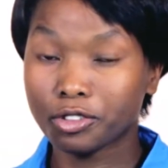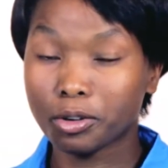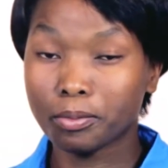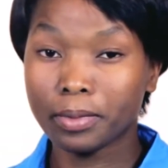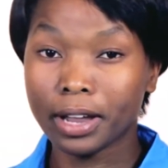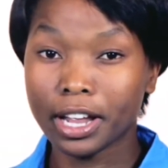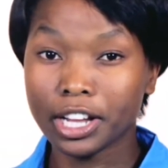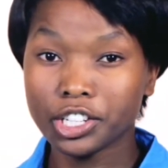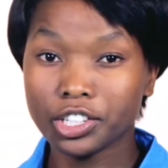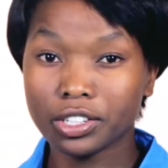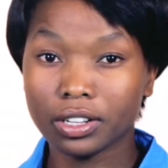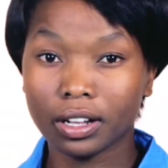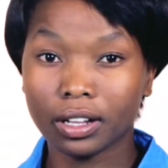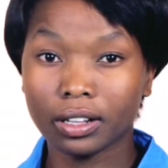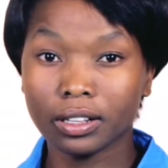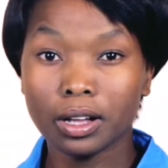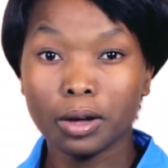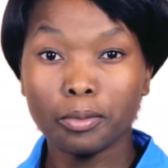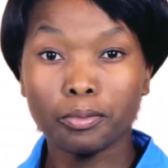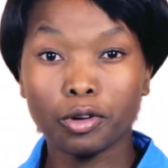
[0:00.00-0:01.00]
from
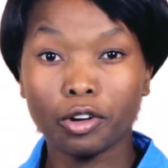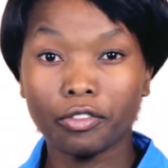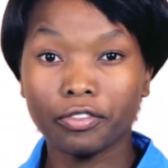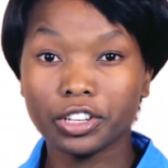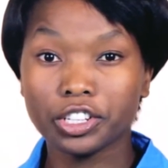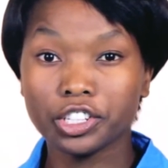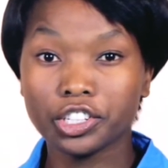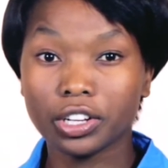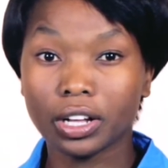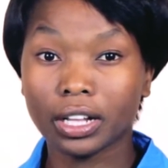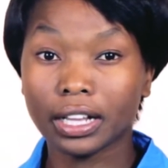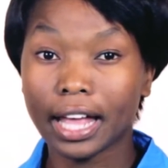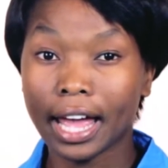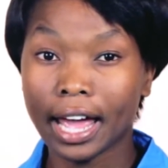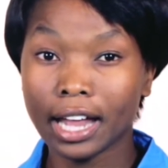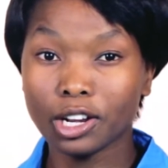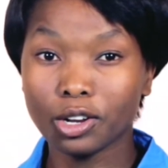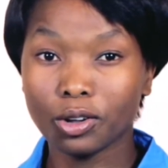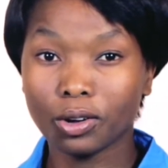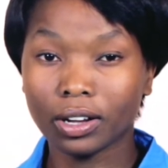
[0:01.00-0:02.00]
national, provincial
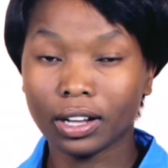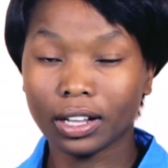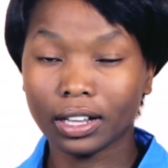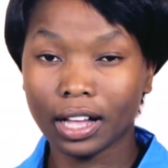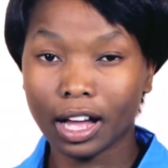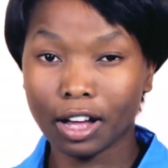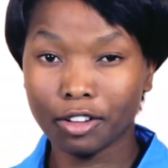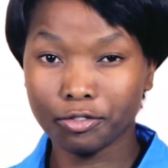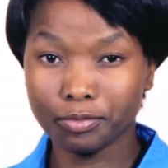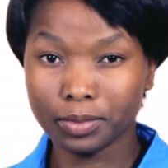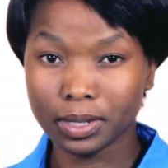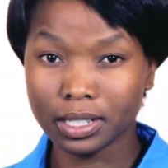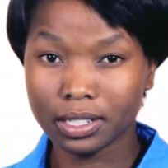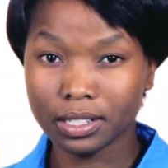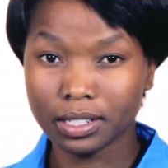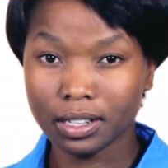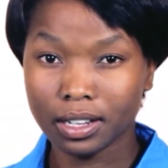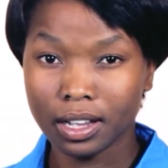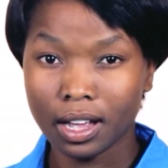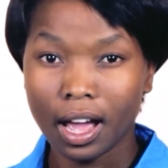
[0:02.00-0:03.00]
and local
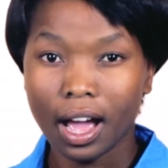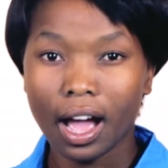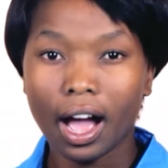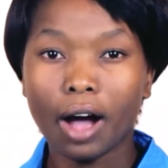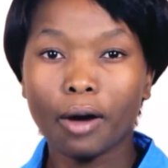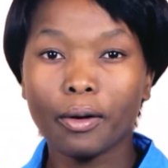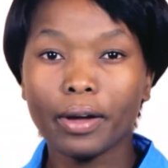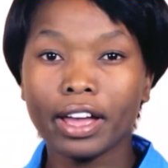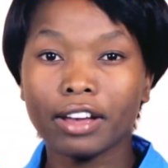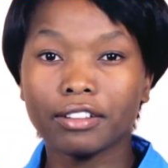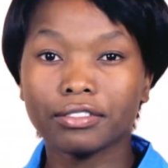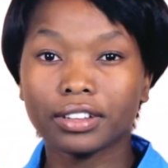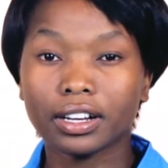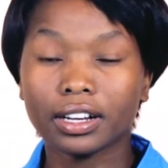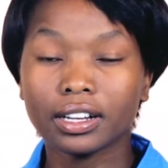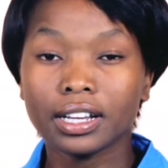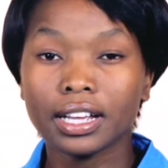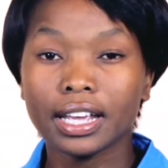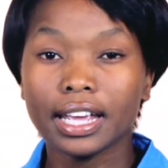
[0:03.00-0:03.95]
government. However,